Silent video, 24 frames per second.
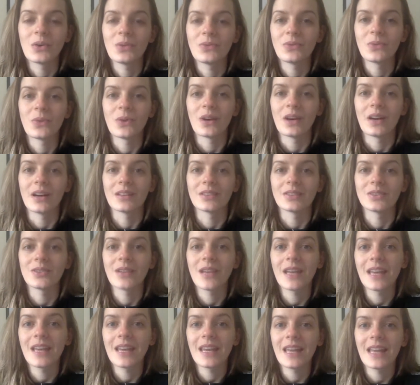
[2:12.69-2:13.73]
for
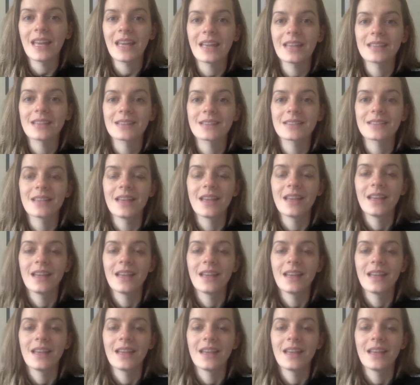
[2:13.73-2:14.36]
trainings,